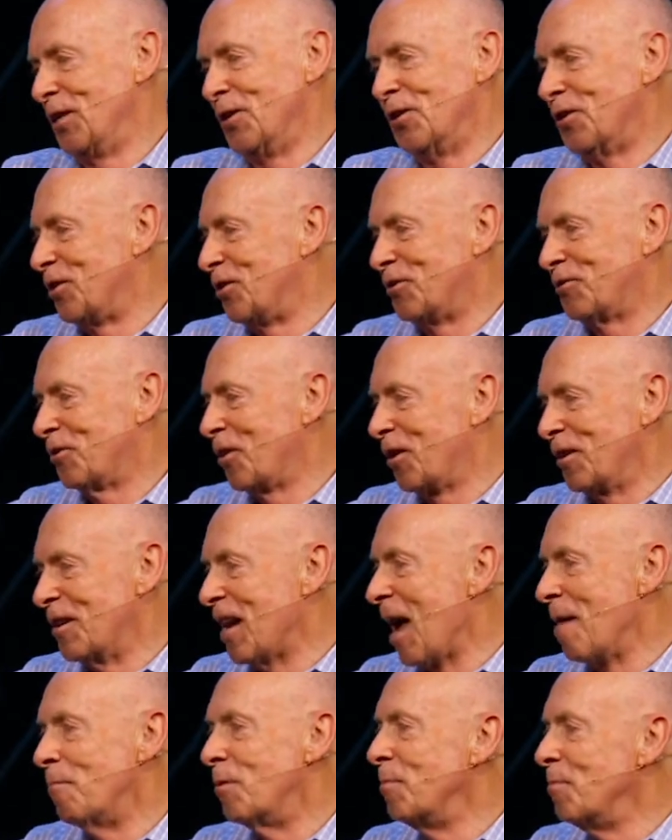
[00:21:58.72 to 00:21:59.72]
You just
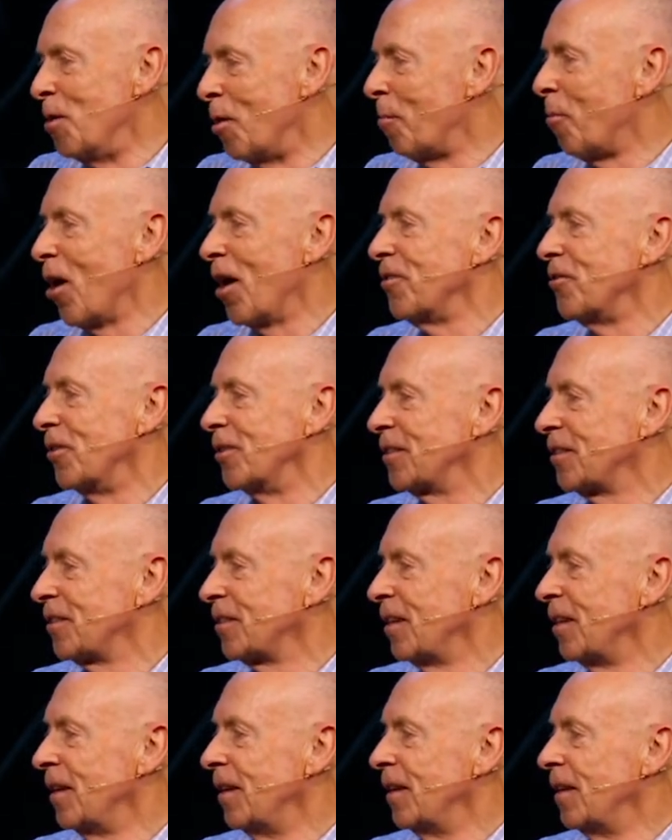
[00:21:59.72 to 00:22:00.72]
name them your
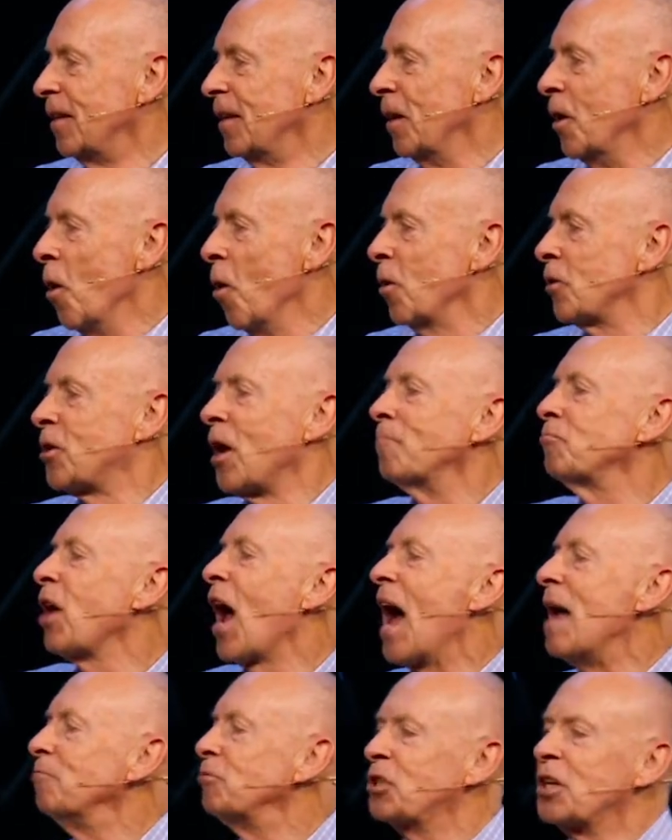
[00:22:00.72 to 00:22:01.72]
brothers.
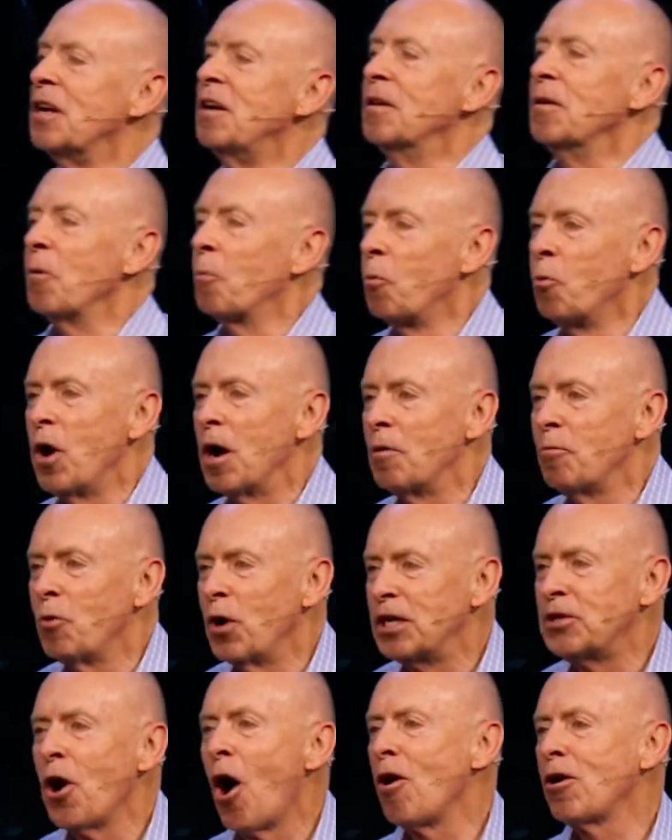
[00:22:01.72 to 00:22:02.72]
Sometimes we,
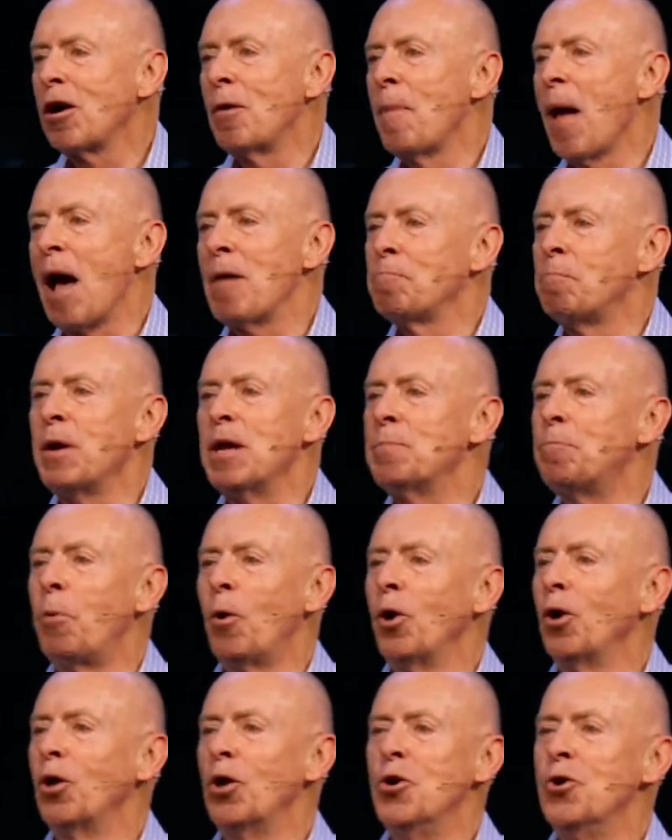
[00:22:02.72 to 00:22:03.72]
we talk about
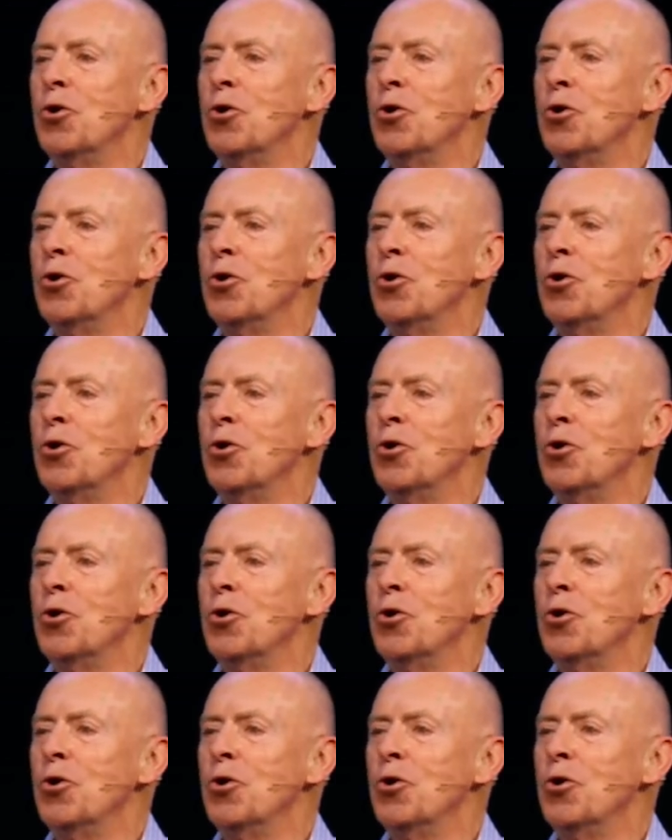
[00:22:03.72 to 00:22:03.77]
people